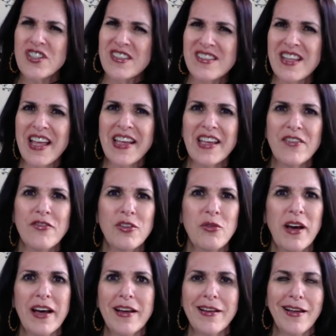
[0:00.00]
Just like if
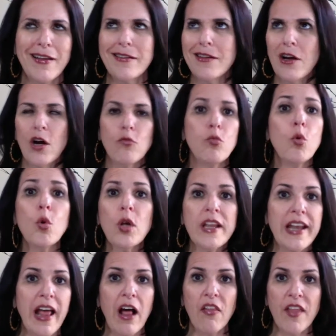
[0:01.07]
you had, I don't know, a root
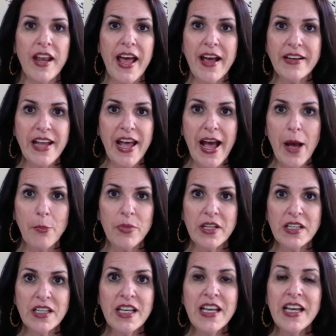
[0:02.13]
canal that had to
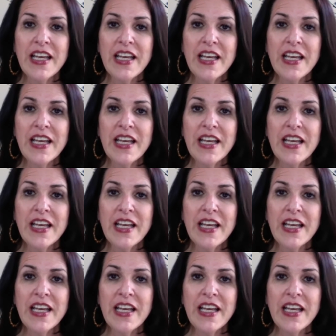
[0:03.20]
happen.